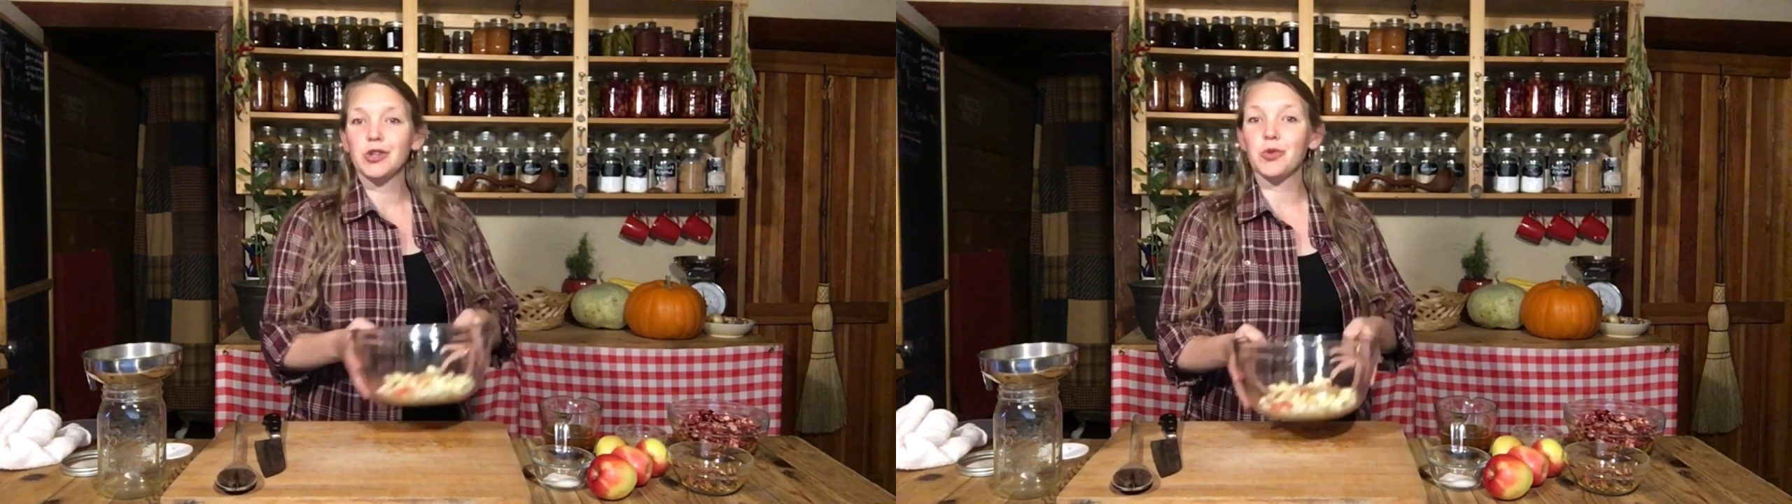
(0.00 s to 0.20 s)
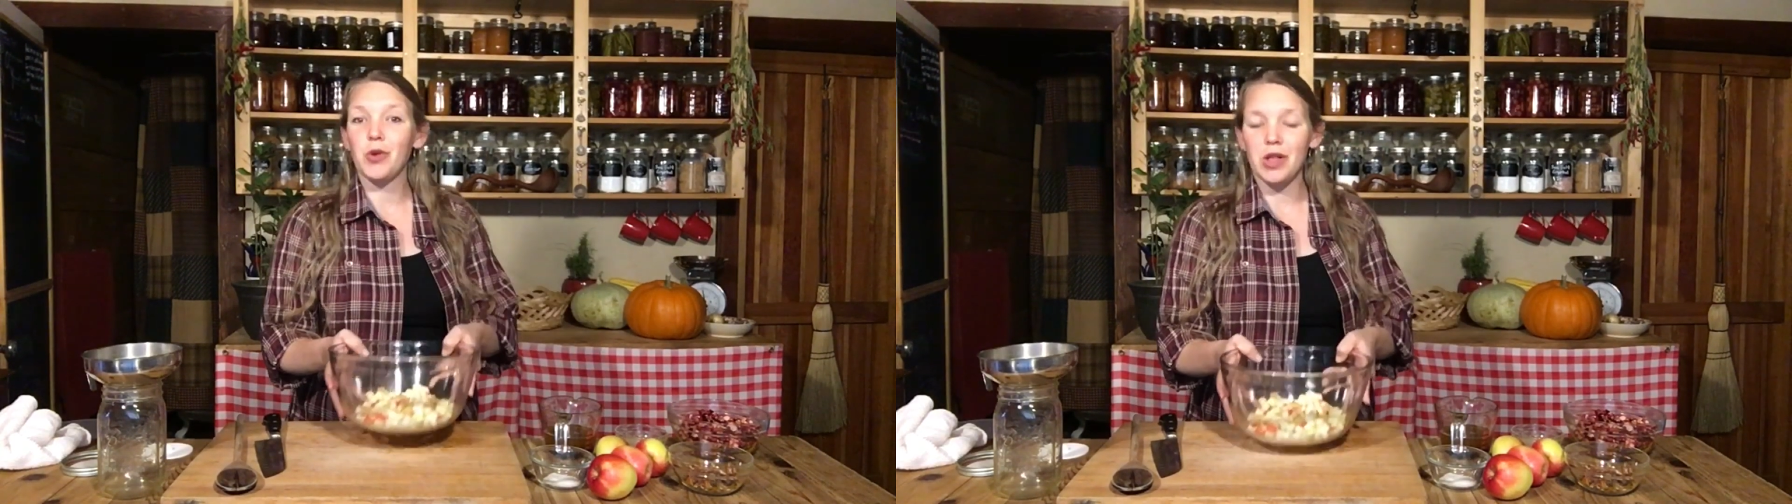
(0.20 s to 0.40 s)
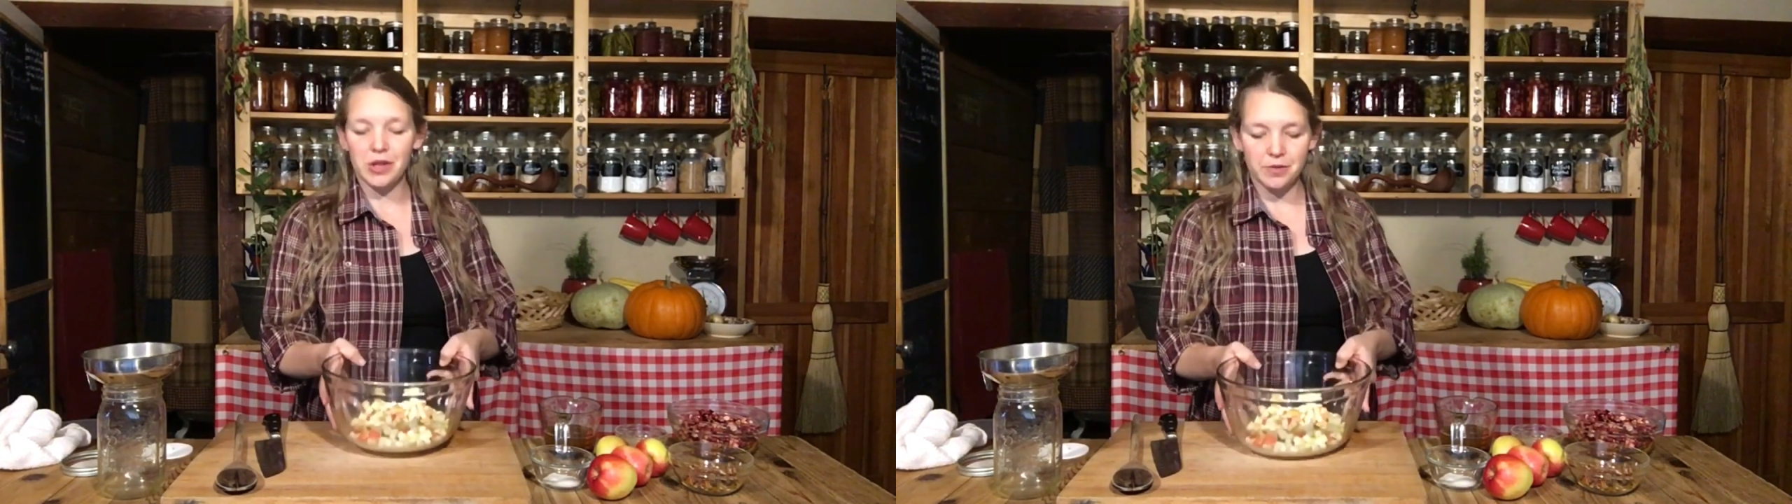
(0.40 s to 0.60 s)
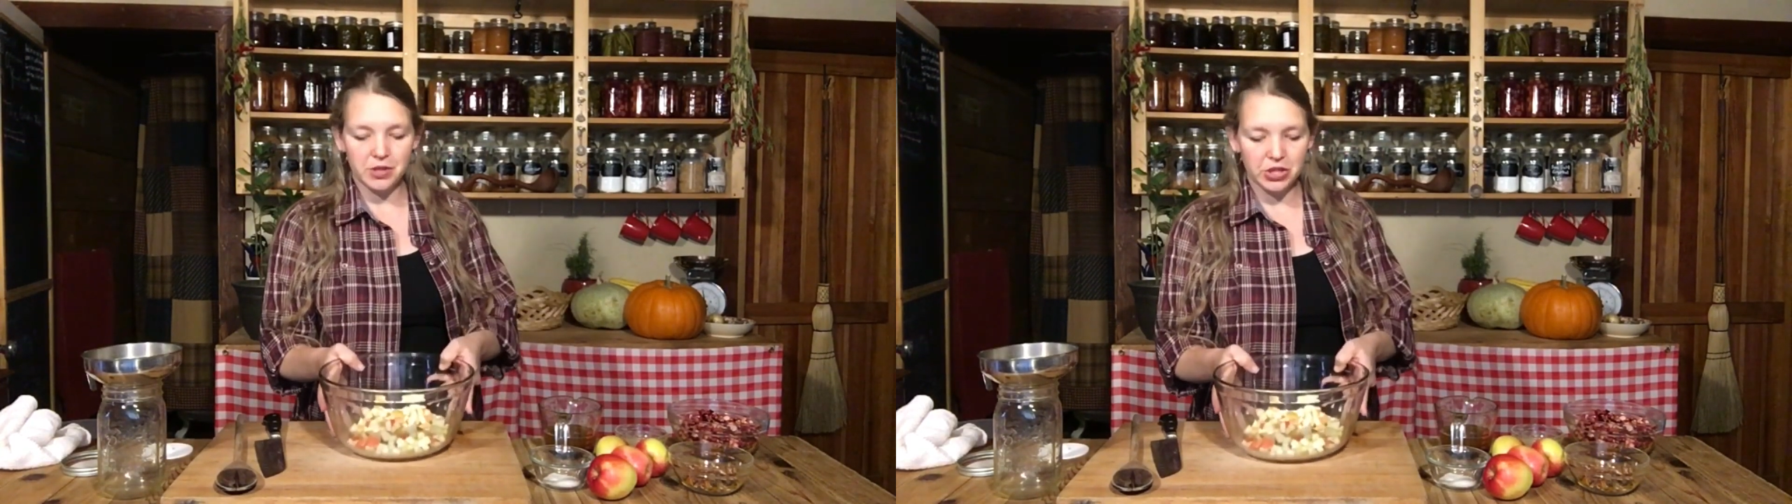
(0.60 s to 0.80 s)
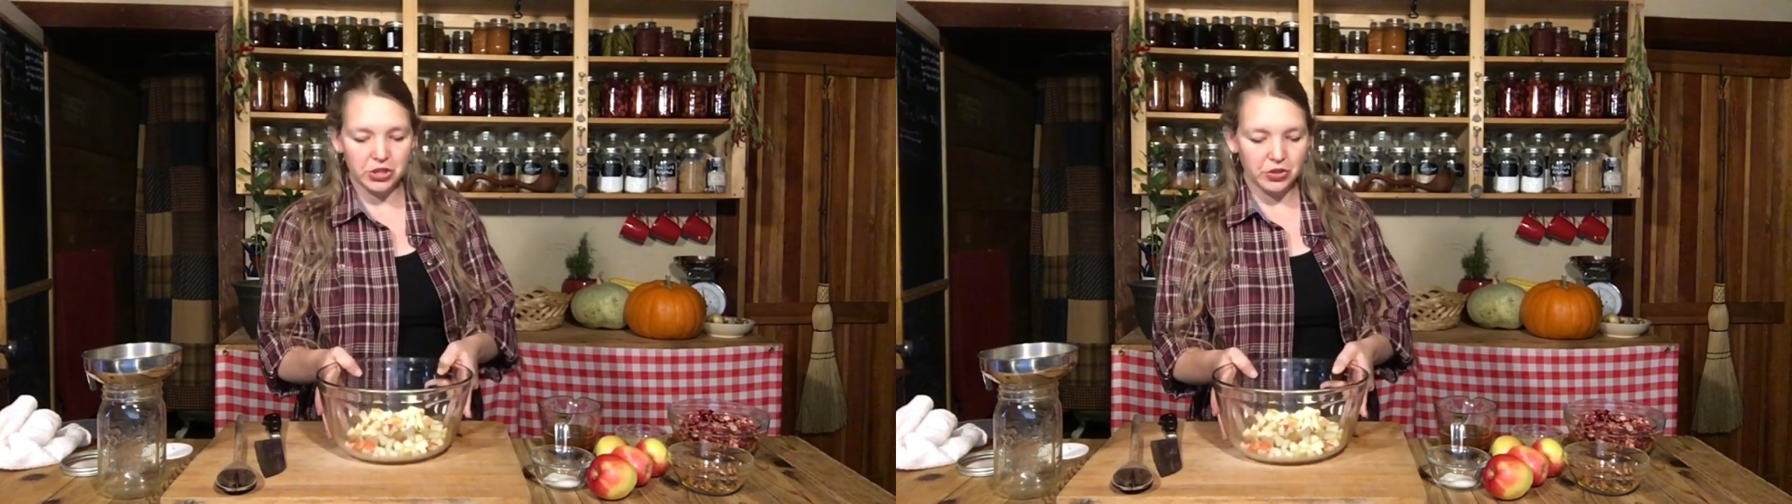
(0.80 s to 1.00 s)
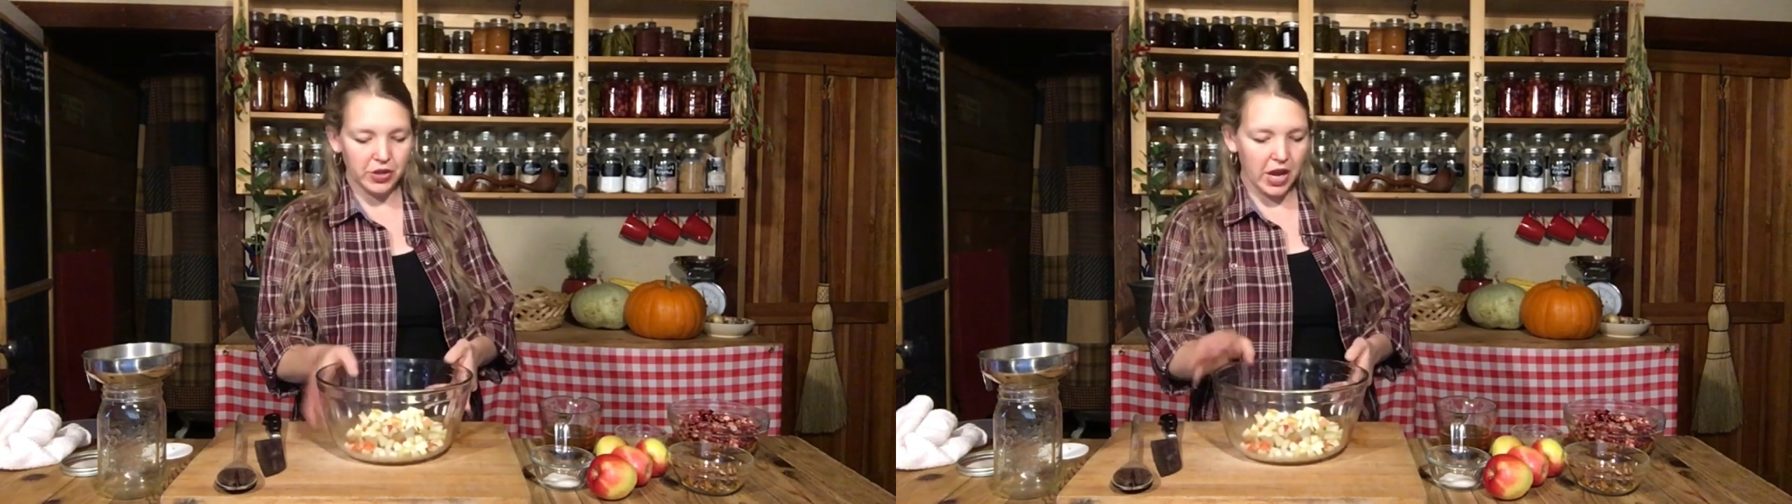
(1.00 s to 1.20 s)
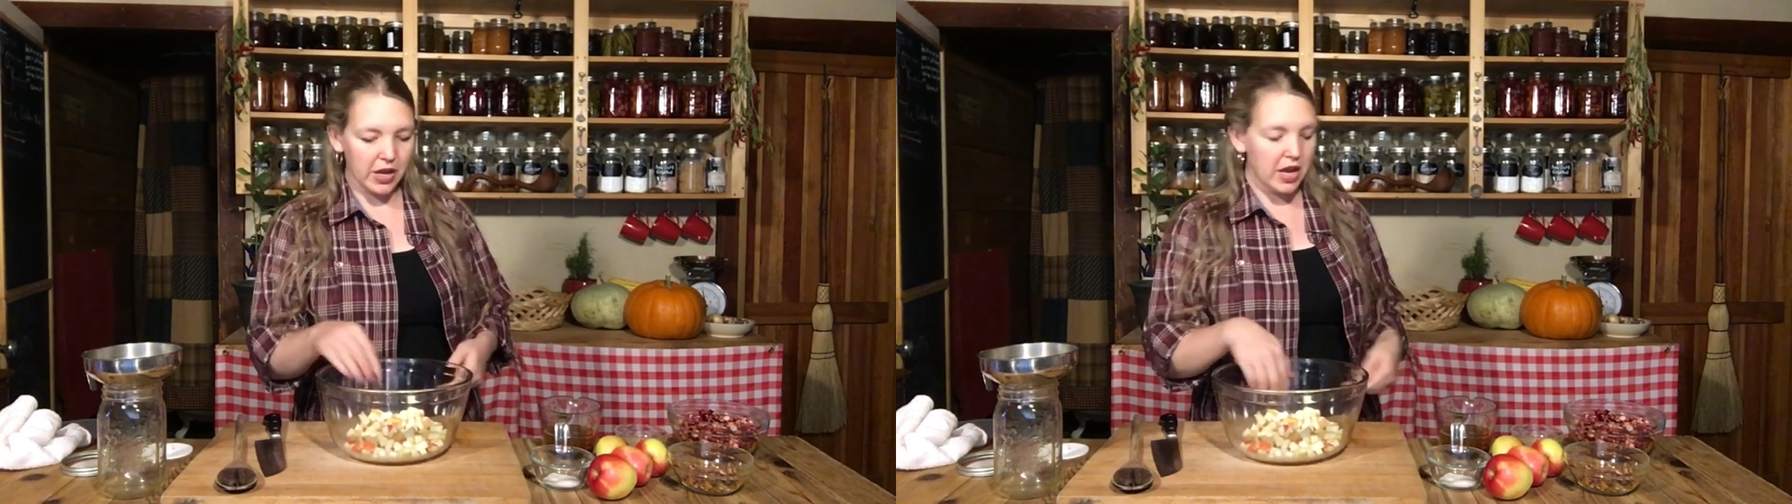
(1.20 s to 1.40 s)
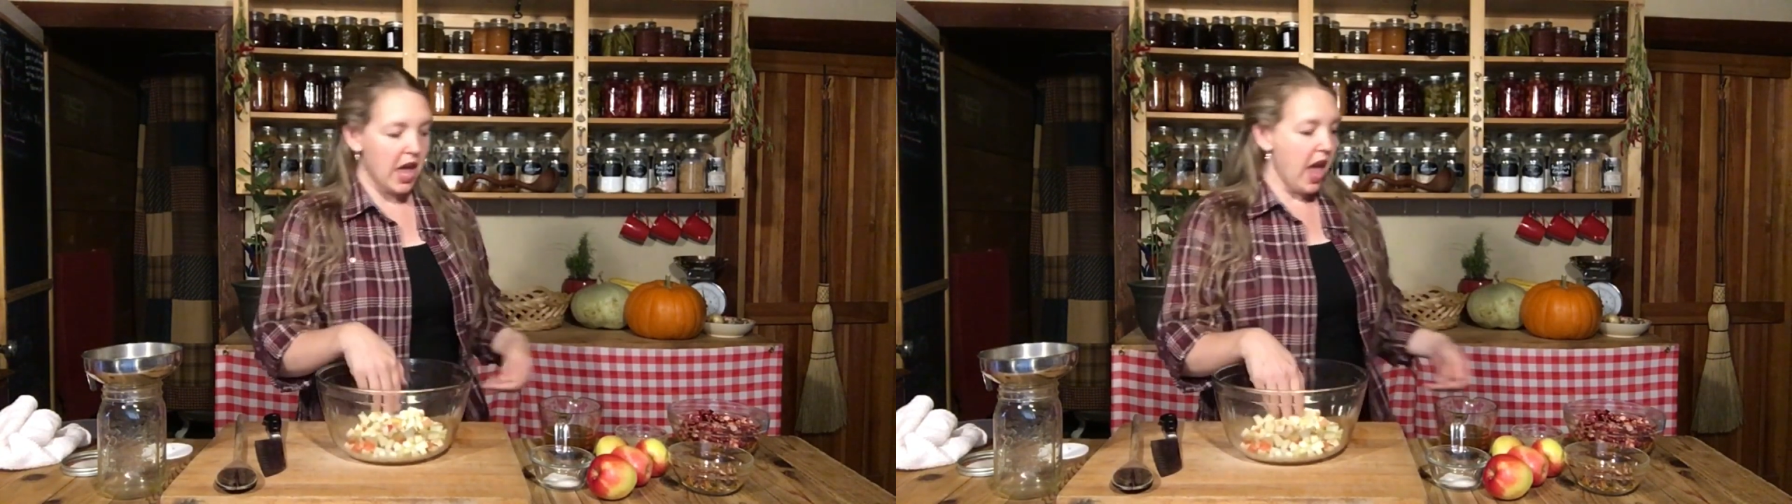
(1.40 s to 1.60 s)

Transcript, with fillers: you're welcome to do that.